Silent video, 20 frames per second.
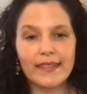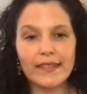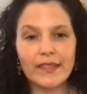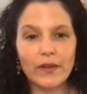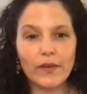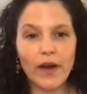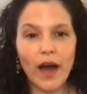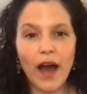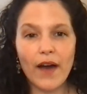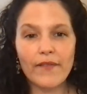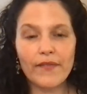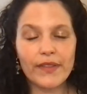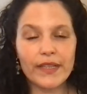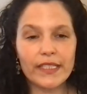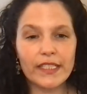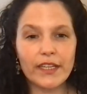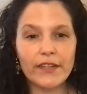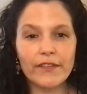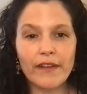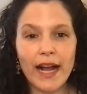So
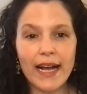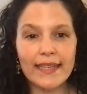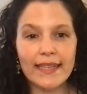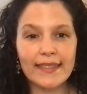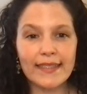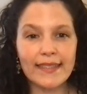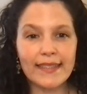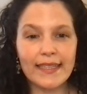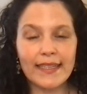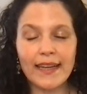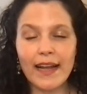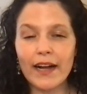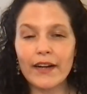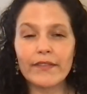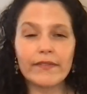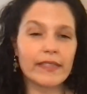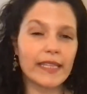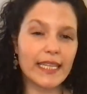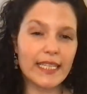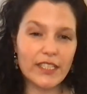conflict arises in our
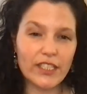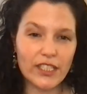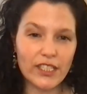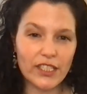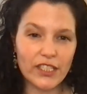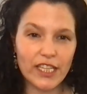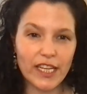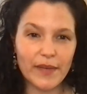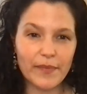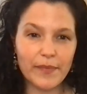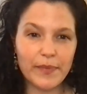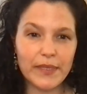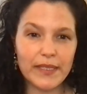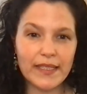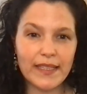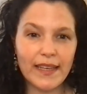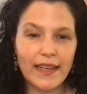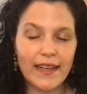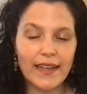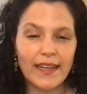
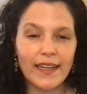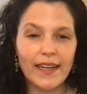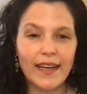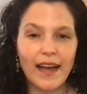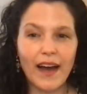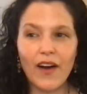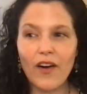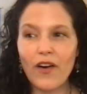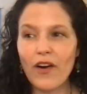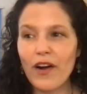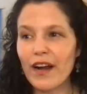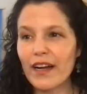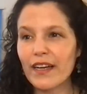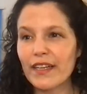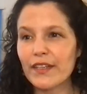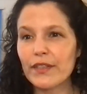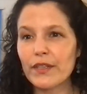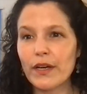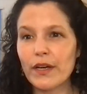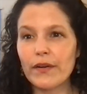relationships, or,
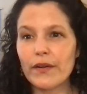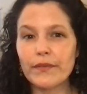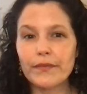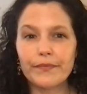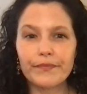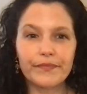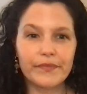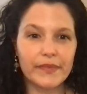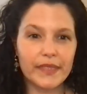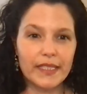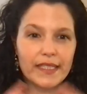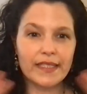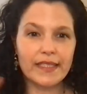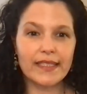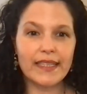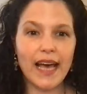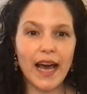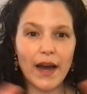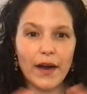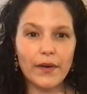you know, this
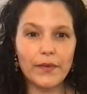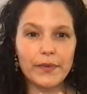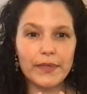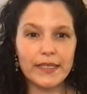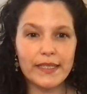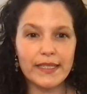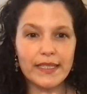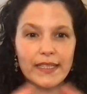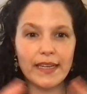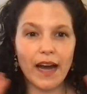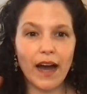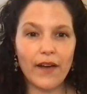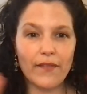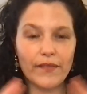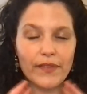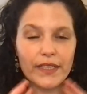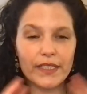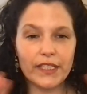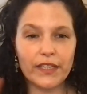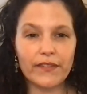is how we see
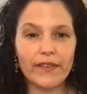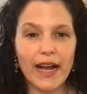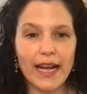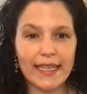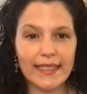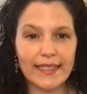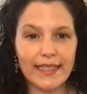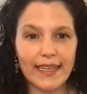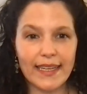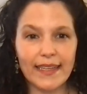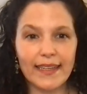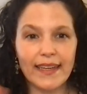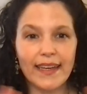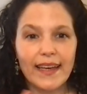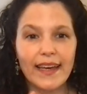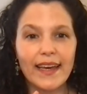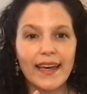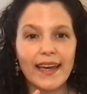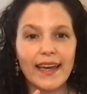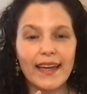conflict arising
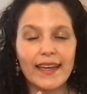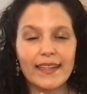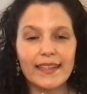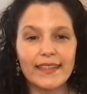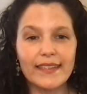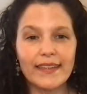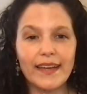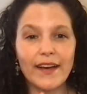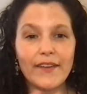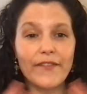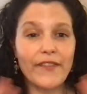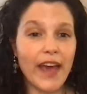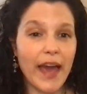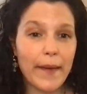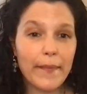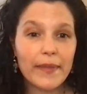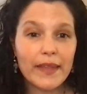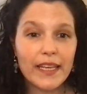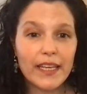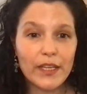in a
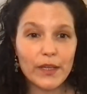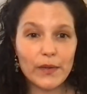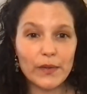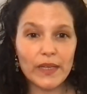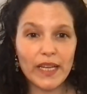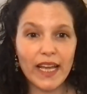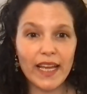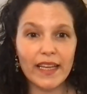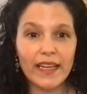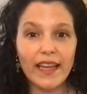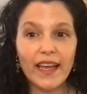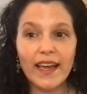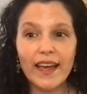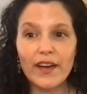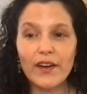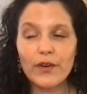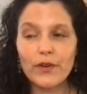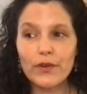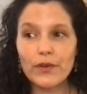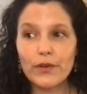family unit
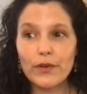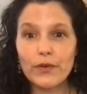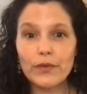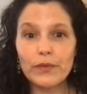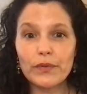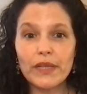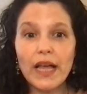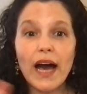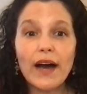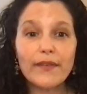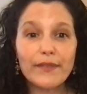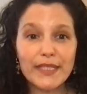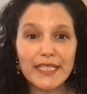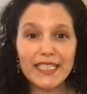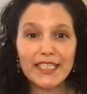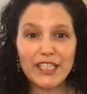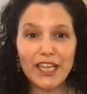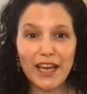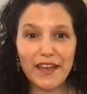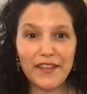who loves
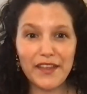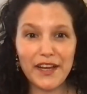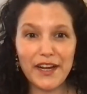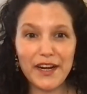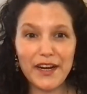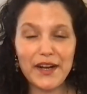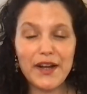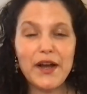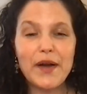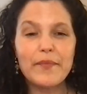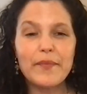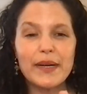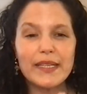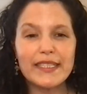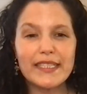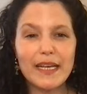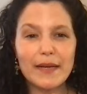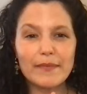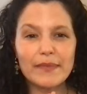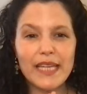each other but
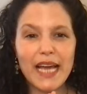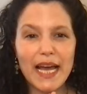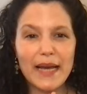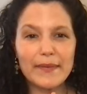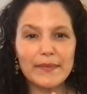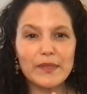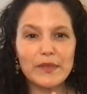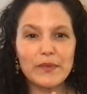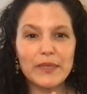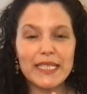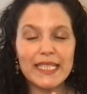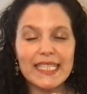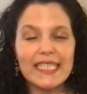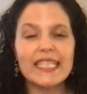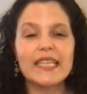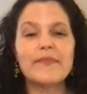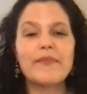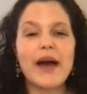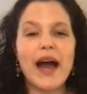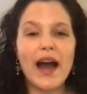sometimes we
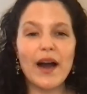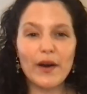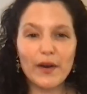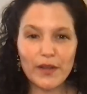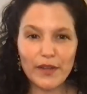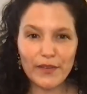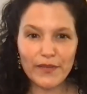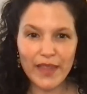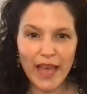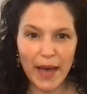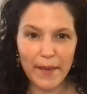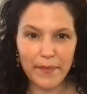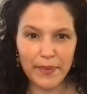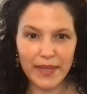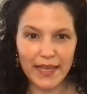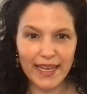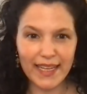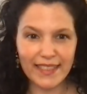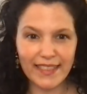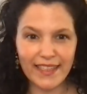slip out of that
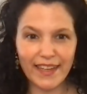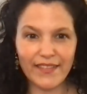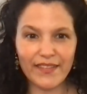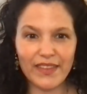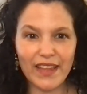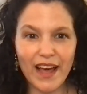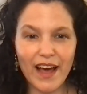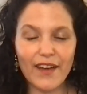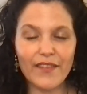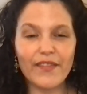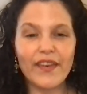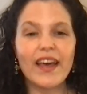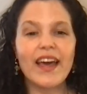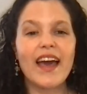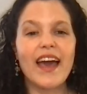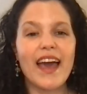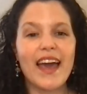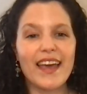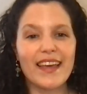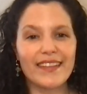place of love
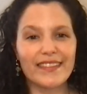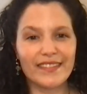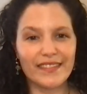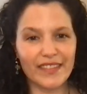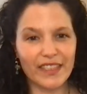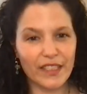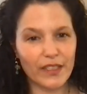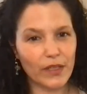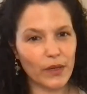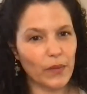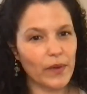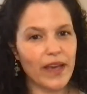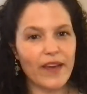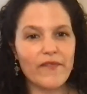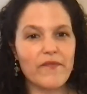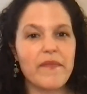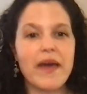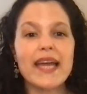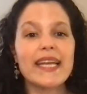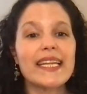and you know we have
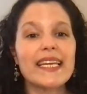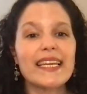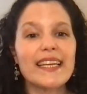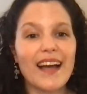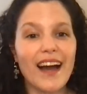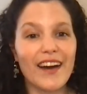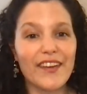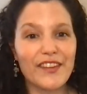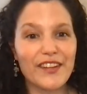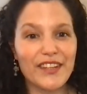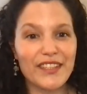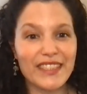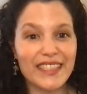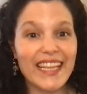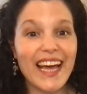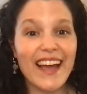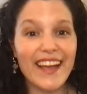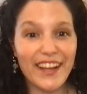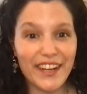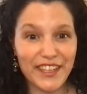many other
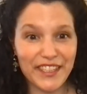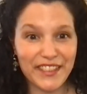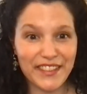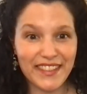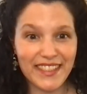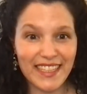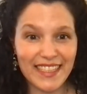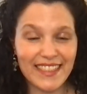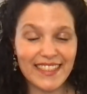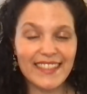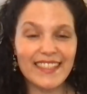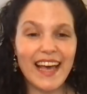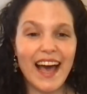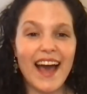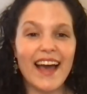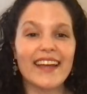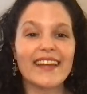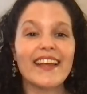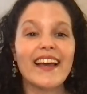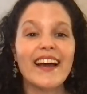layers
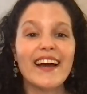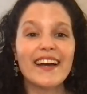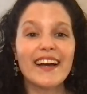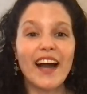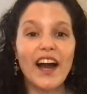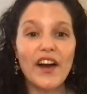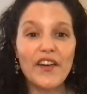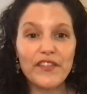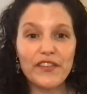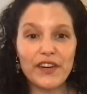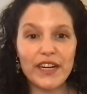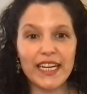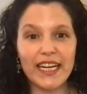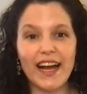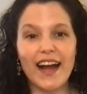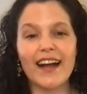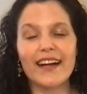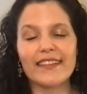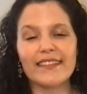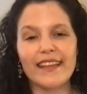inside covering
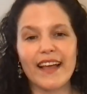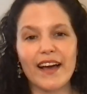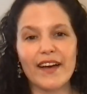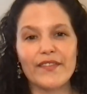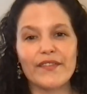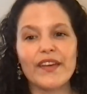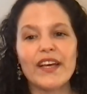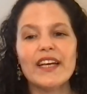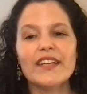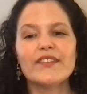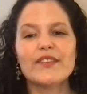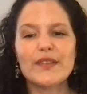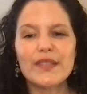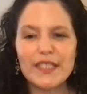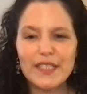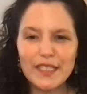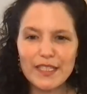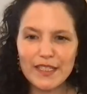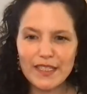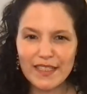our love so
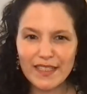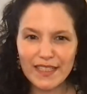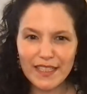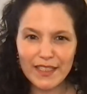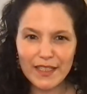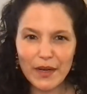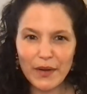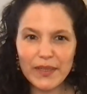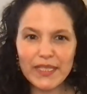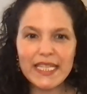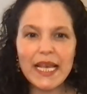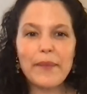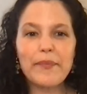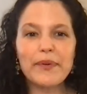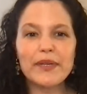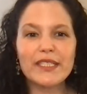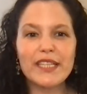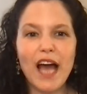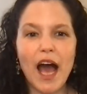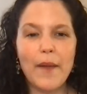this is you know a
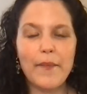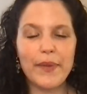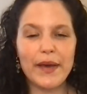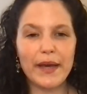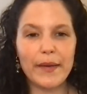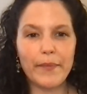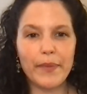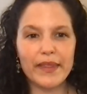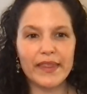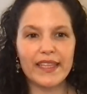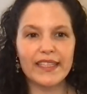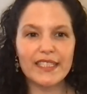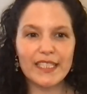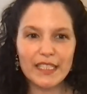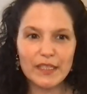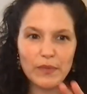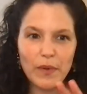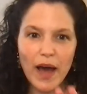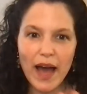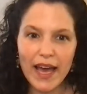separate topic but this
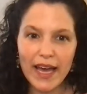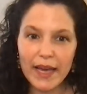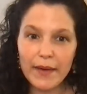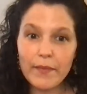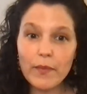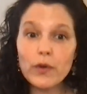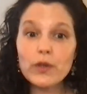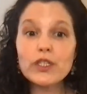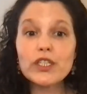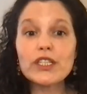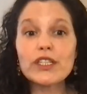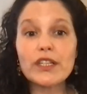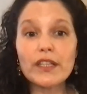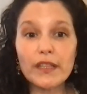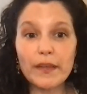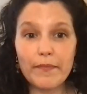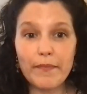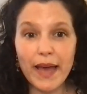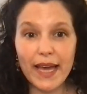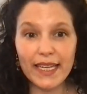is why
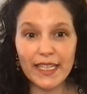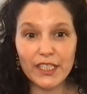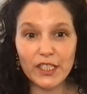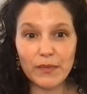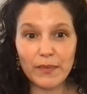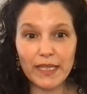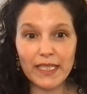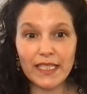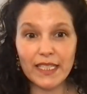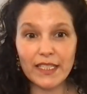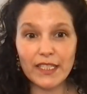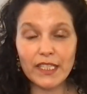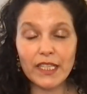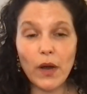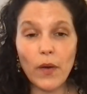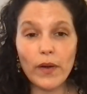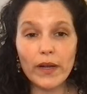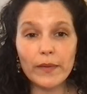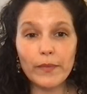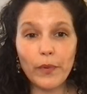emotional management is
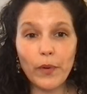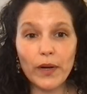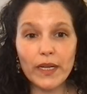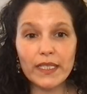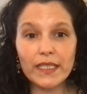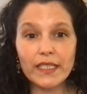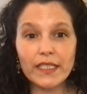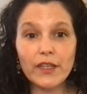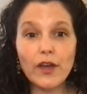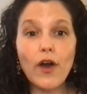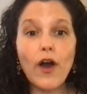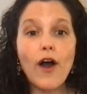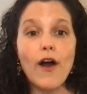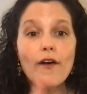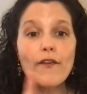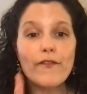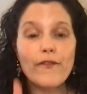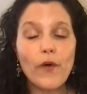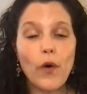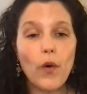so important
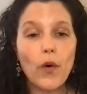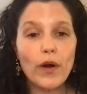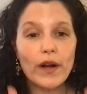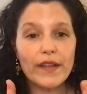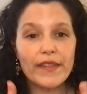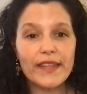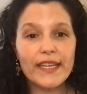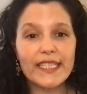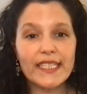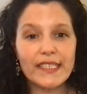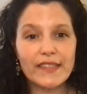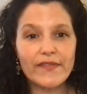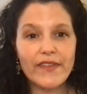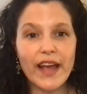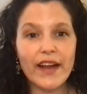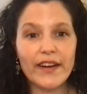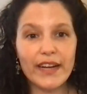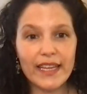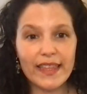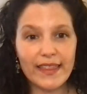for this
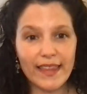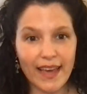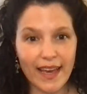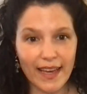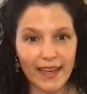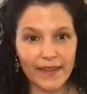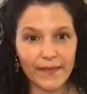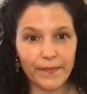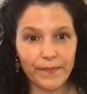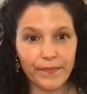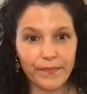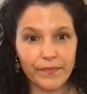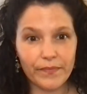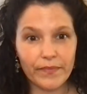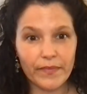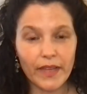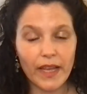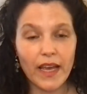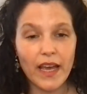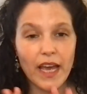very thing
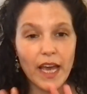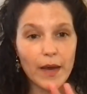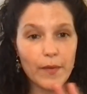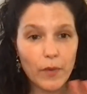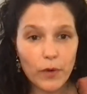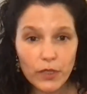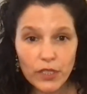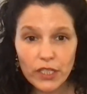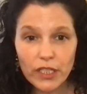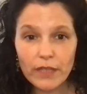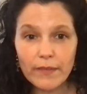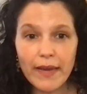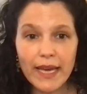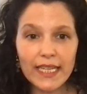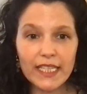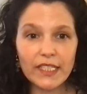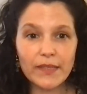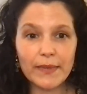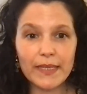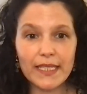emotional
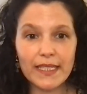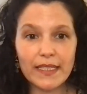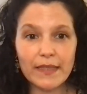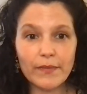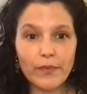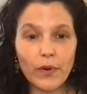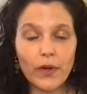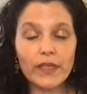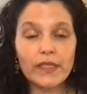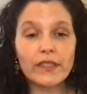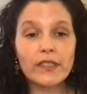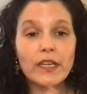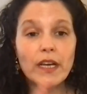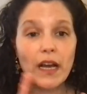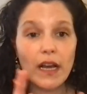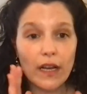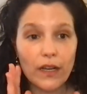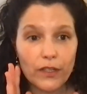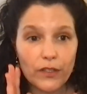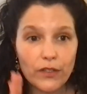management is important
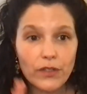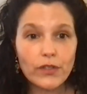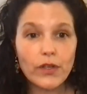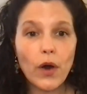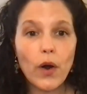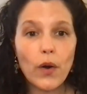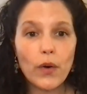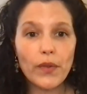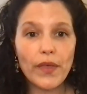so